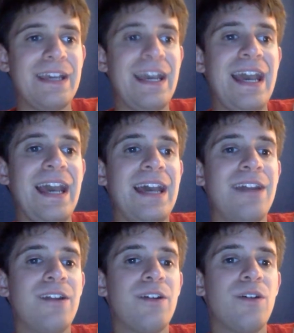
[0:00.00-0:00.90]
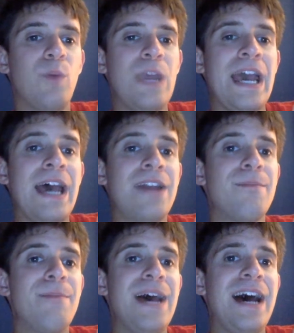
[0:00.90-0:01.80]
And we had
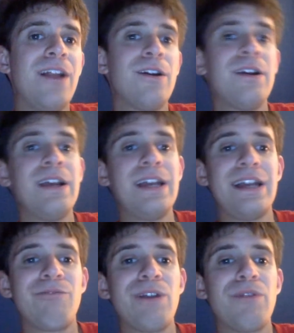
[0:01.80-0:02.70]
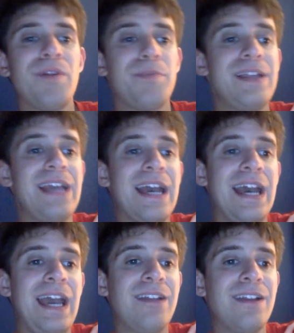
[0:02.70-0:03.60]
Balor and Rhea Ripley
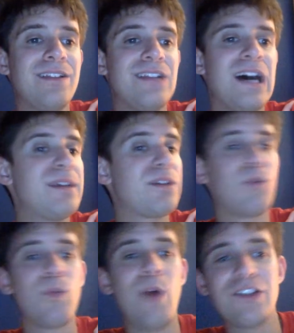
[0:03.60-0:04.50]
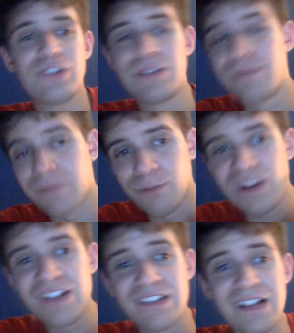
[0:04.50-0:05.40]
and Dominik were watching from
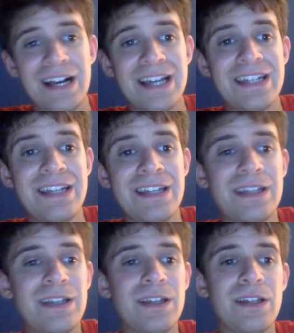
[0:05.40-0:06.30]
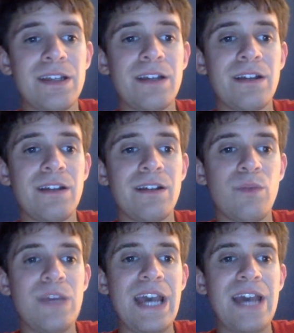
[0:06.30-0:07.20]
ringside.
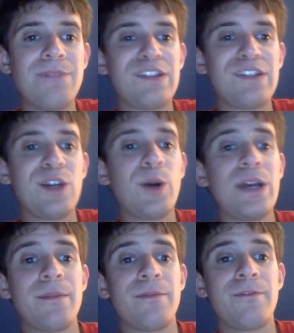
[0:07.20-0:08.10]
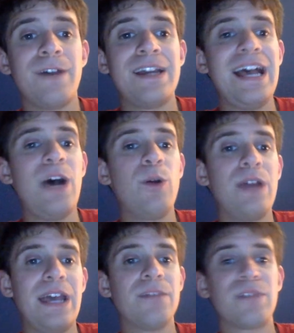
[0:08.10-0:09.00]
We had Mysterio end up fighting out,
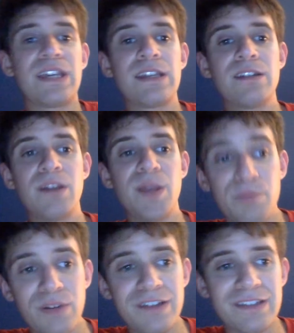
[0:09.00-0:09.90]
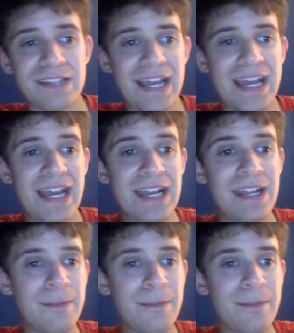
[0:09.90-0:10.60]
end up kicking Damian Priest in the head.